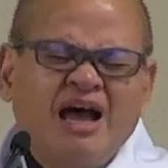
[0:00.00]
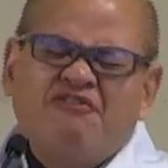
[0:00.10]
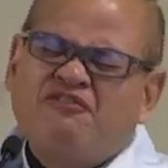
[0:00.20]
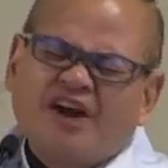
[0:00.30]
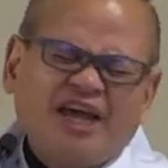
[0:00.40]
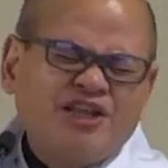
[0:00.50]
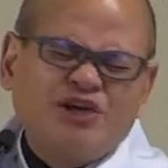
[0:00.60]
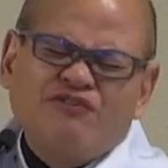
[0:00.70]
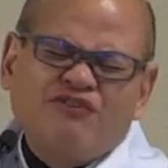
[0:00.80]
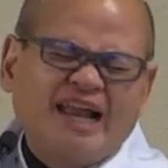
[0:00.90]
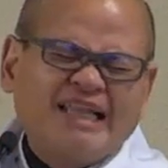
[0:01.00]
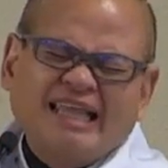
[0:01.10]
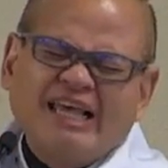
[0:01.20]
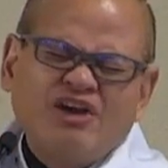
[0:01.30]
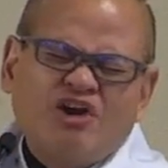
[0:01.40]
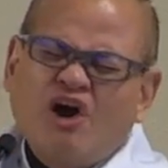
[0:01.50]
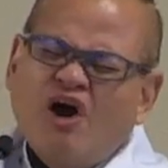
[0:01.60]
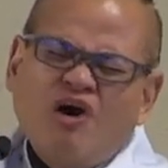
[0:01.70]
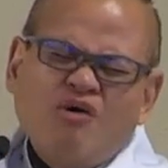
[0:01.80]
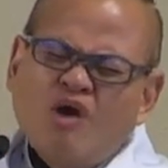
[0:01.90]
afraid of letting
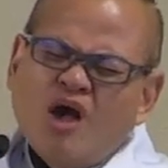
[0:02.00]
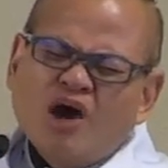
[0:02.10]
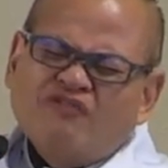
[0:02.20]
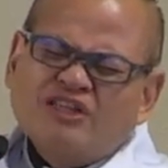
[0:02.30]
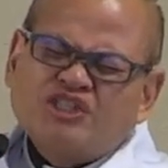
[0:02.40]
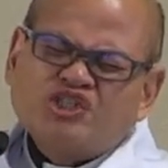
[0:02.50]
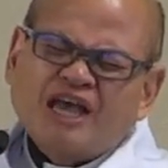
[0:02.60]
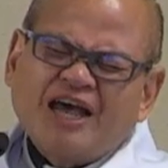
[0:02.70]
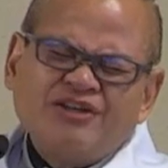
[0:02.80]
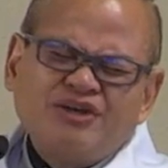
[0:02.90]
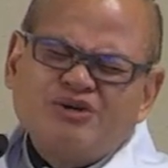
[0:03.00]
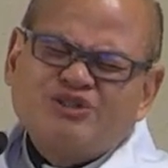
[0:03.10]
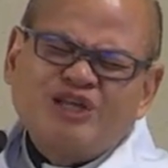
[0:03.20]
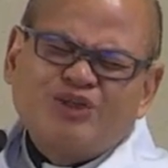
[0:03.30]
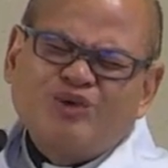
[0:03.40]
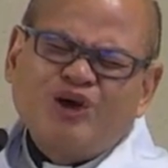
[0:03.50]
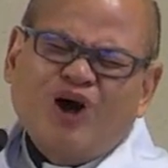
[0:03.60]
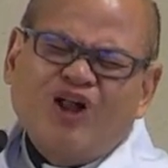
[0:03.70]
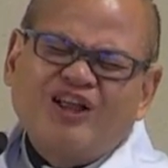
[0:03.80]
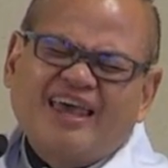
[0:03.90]
go of the shadows that we
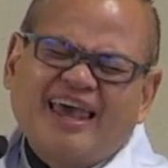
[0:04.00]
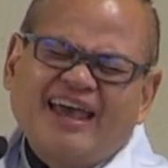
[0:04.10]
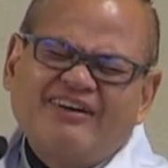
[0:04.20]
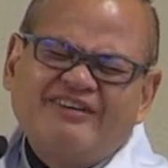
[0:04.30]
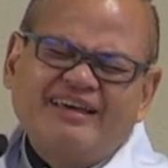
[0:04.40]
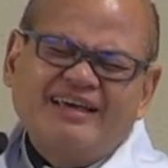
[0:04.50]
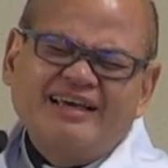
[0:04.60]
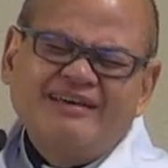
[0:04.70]
all carry.